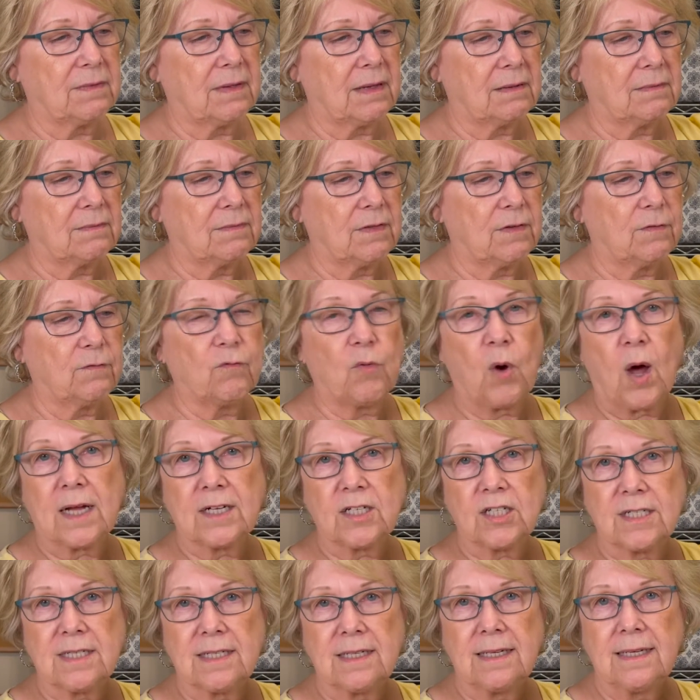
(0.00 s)
You've
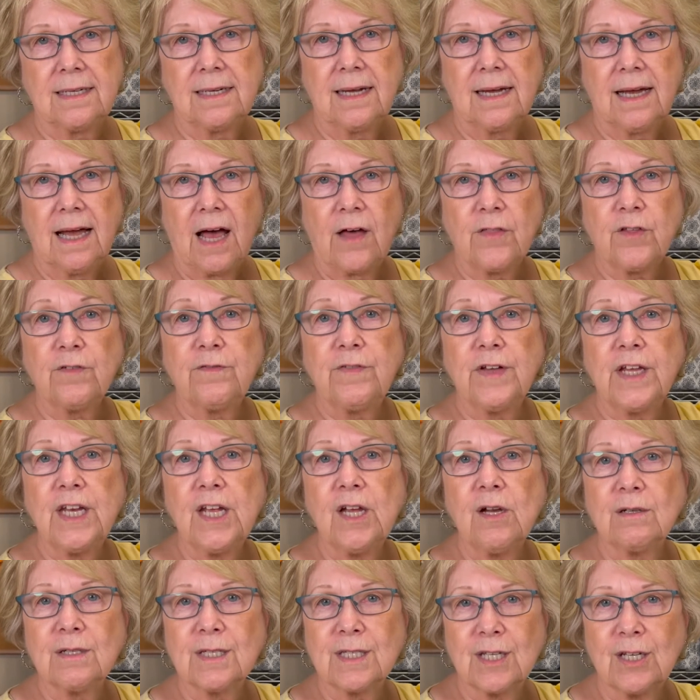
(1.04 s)
watched other
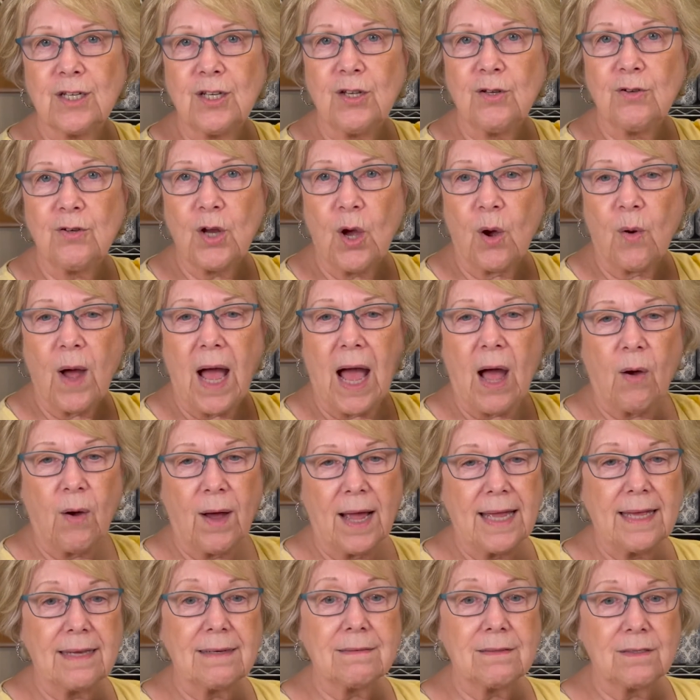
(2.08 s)
videos and you know how
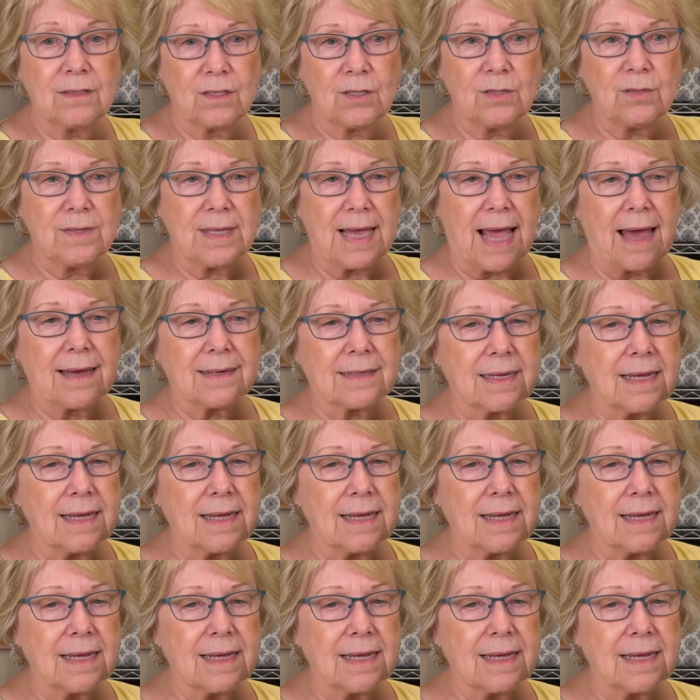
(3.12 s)
I do that.